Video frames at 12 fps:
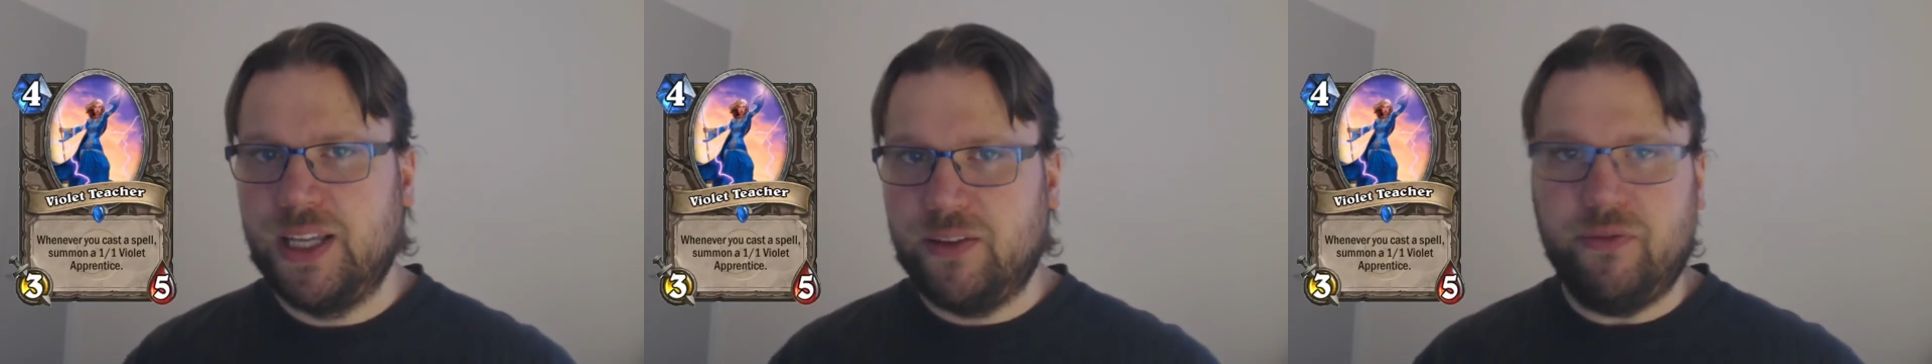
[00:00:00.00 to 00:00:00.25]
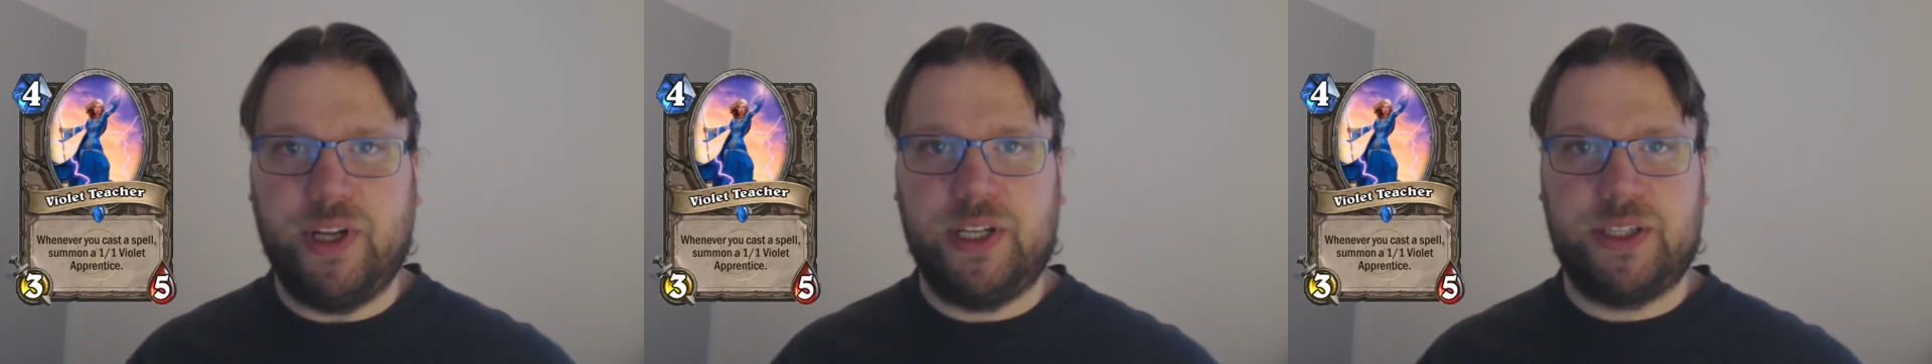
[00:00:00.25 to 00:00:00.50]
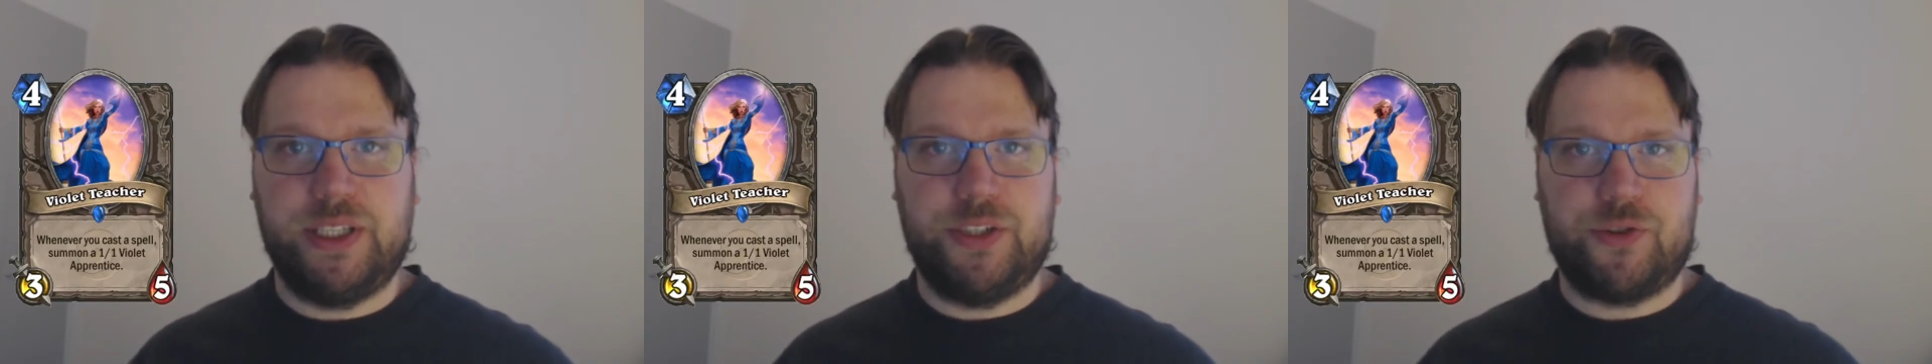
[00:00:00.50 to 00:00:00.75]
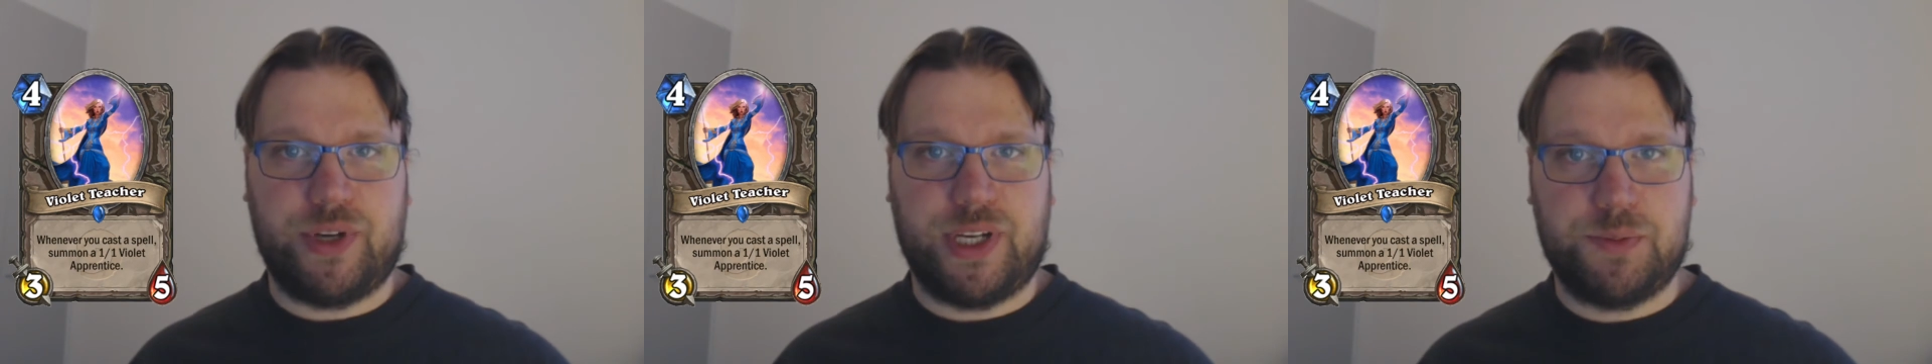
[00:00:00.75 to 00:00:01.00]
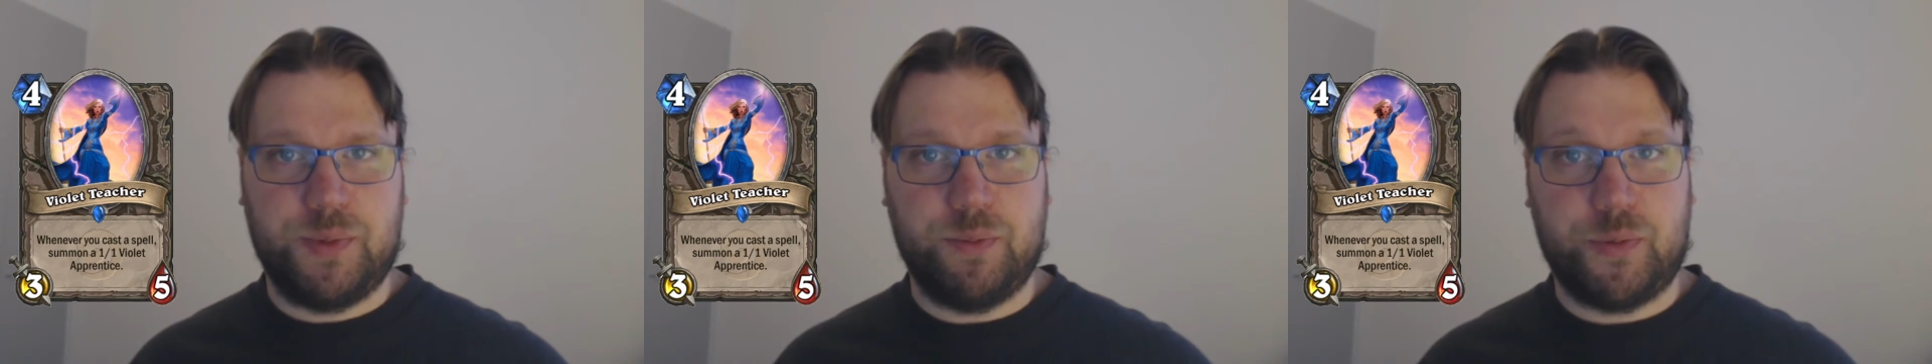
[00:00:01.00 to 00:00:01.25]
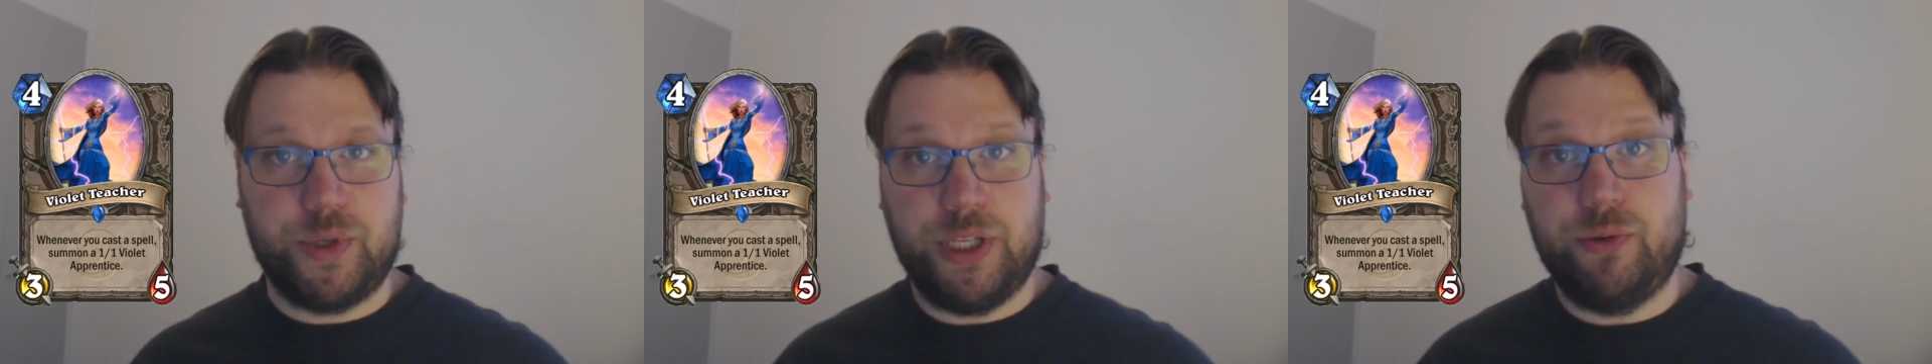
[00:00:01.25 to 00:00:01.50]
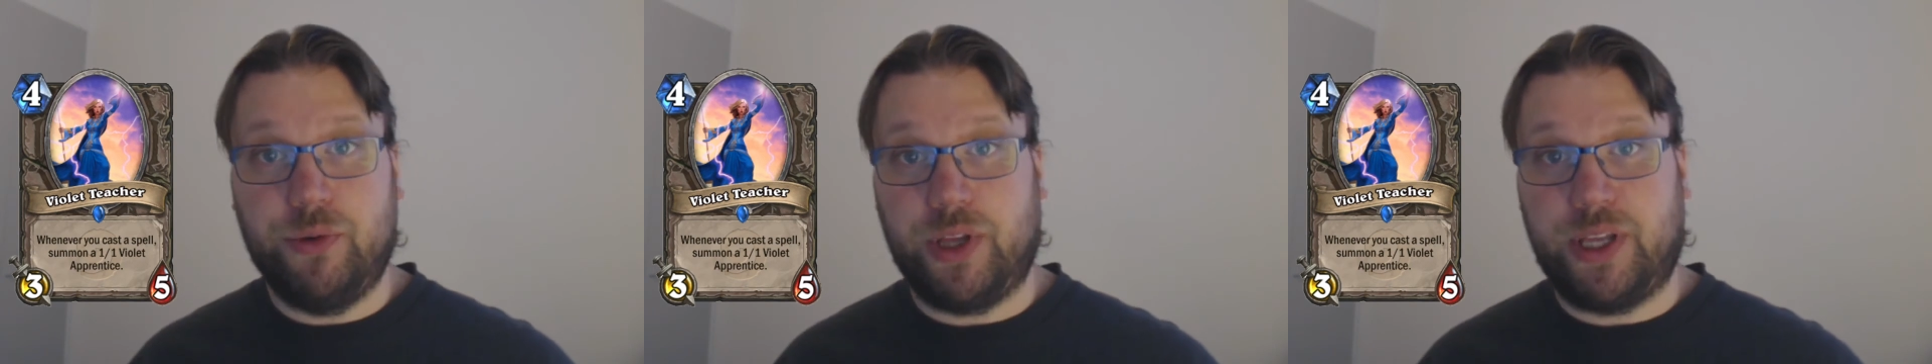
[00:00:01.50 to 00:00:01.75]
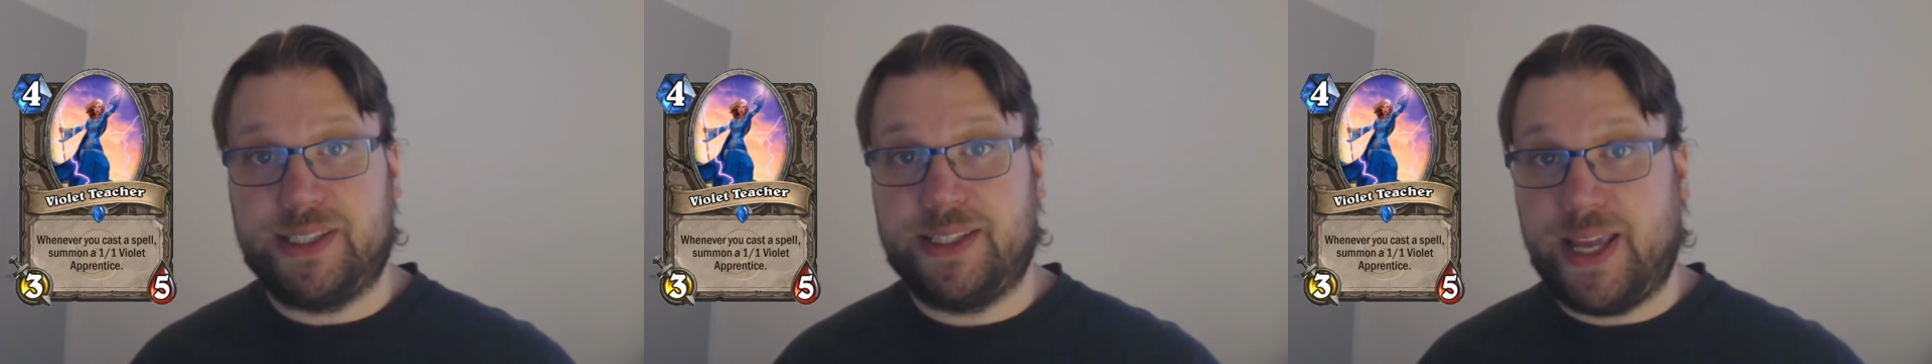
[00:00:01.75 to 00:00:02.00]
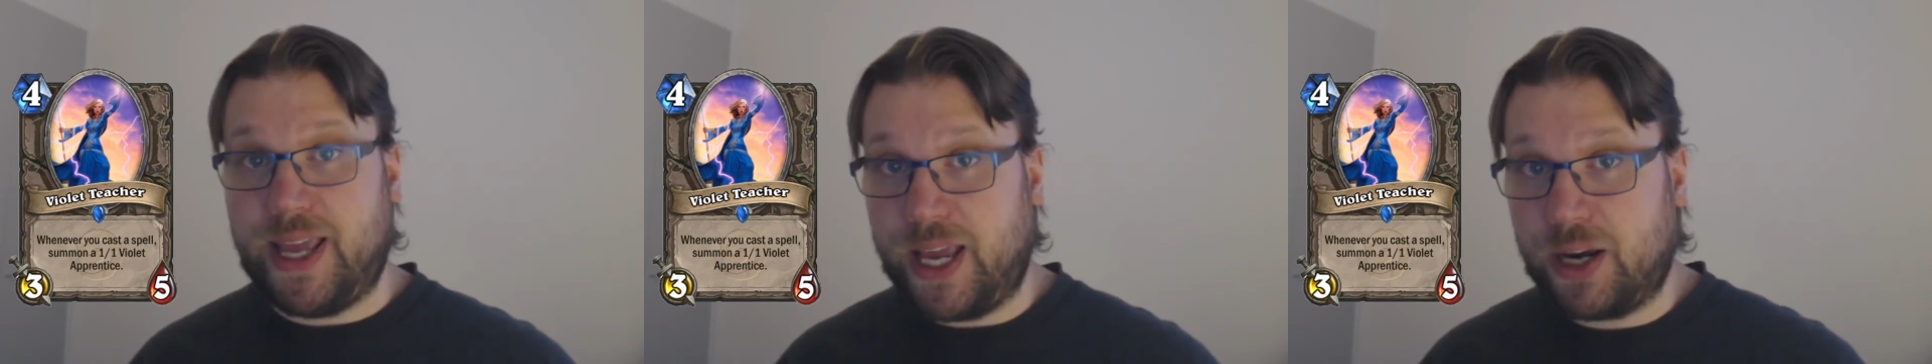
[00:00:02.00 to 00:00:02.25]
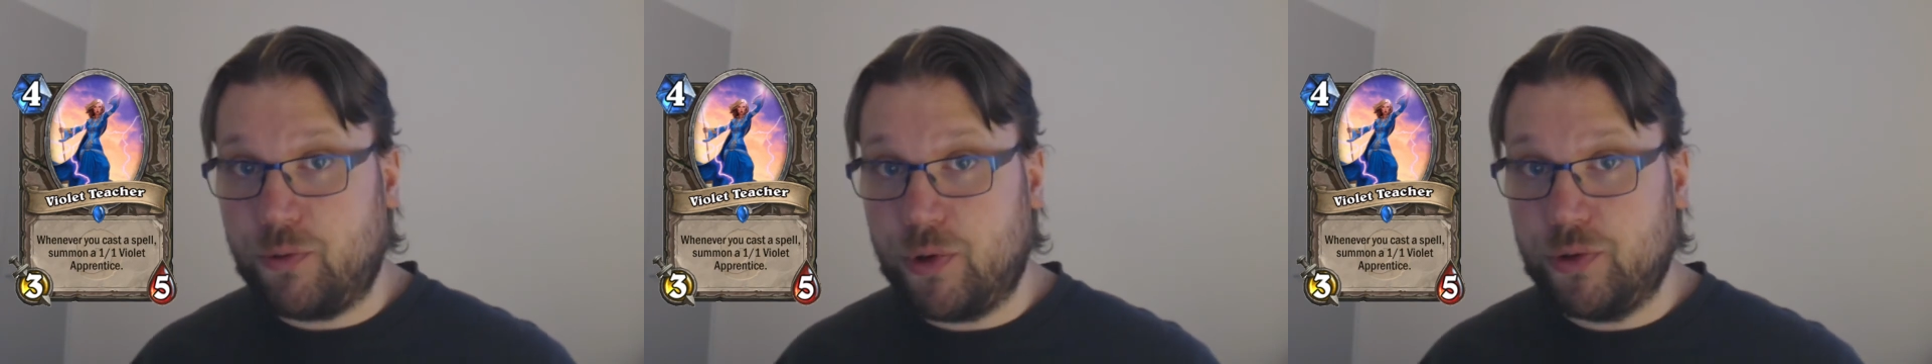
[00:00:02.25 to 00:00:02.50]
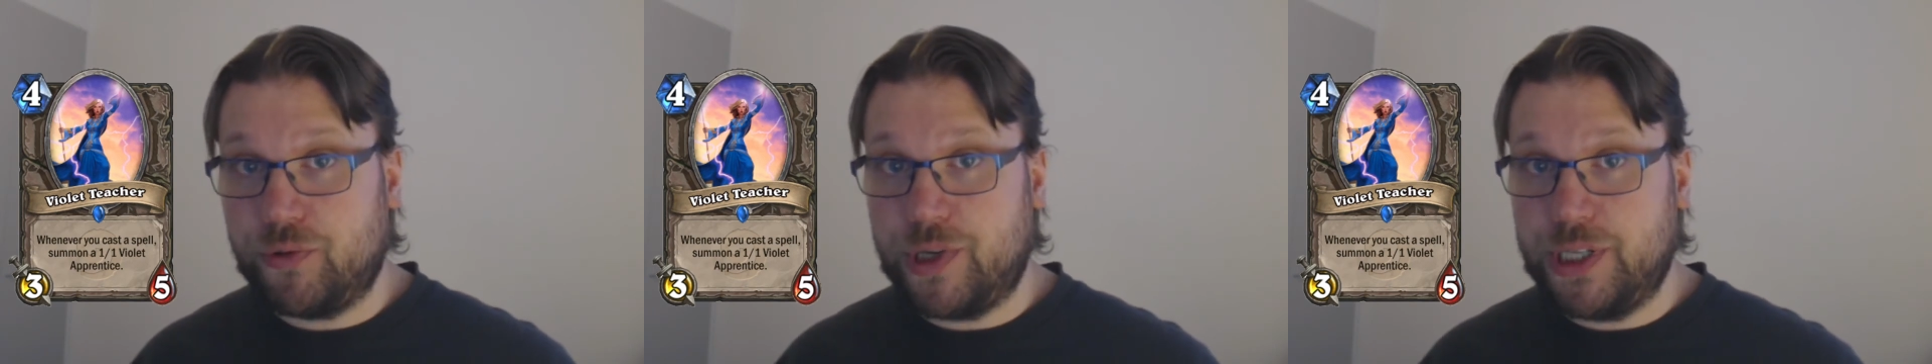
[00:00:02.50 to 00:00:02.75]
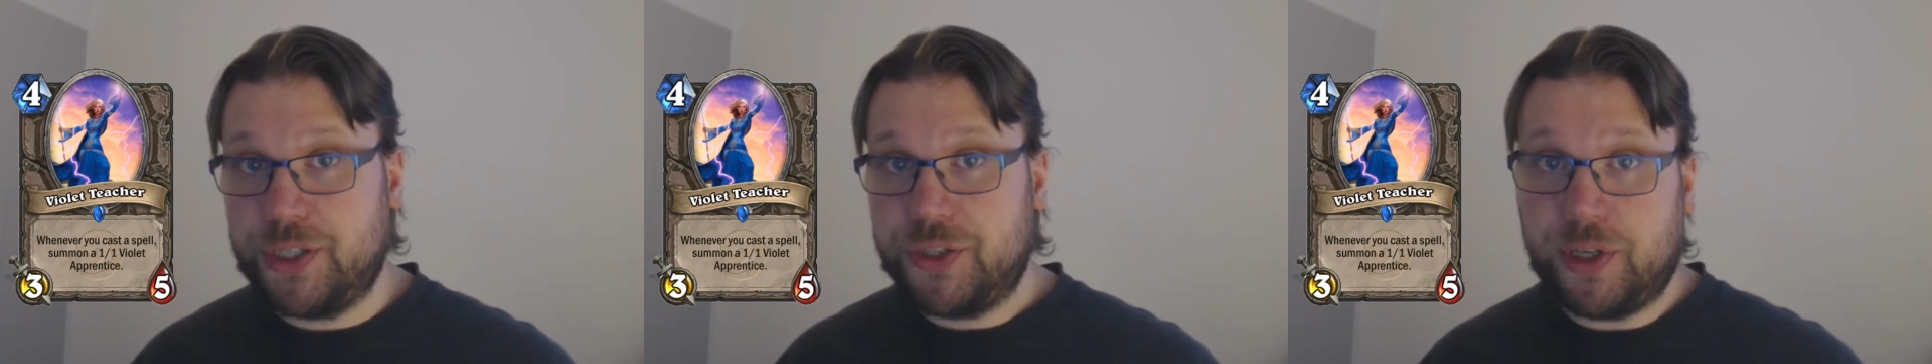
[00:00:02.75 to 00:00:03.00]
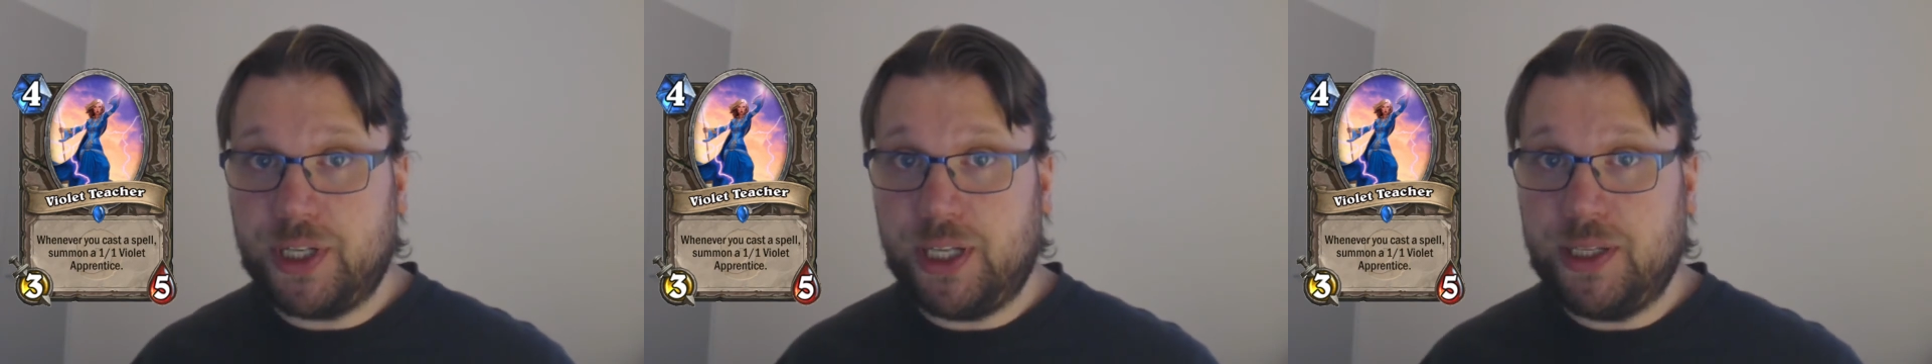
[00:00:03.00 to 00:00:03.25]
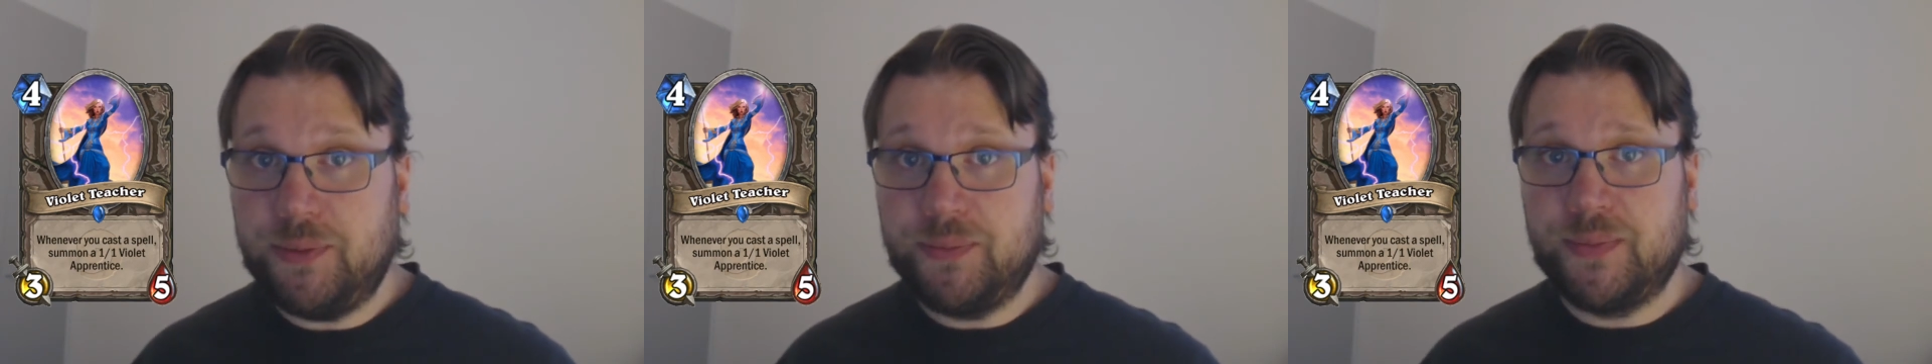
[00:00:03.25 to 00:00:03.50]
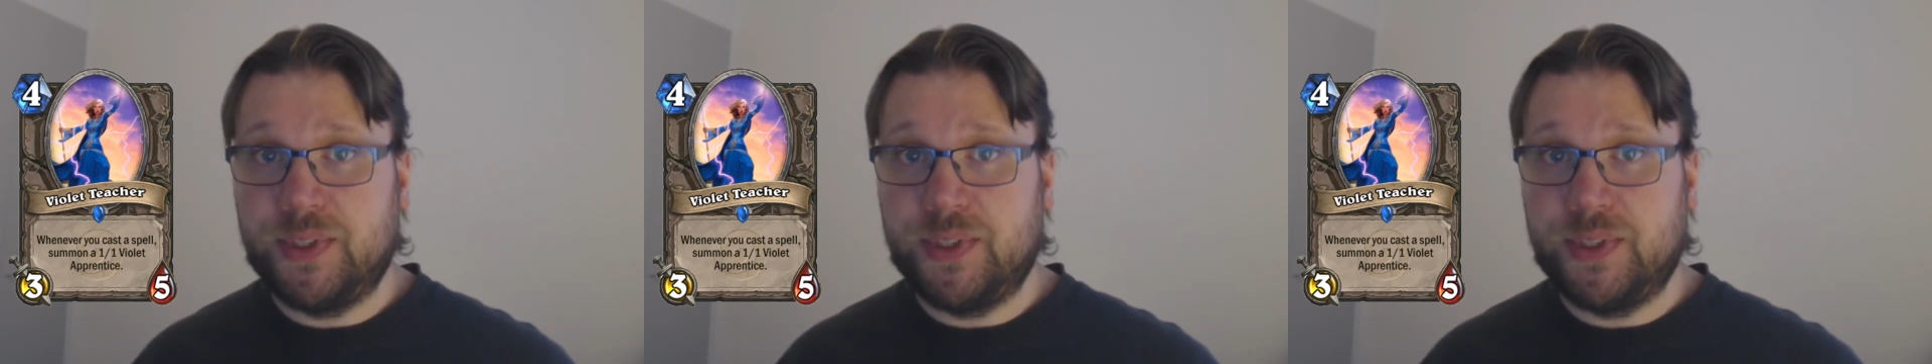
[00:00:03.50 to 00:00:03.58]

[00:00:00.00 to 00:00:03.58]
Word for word: Violet Teacher has been pretty good against aggro traditionally,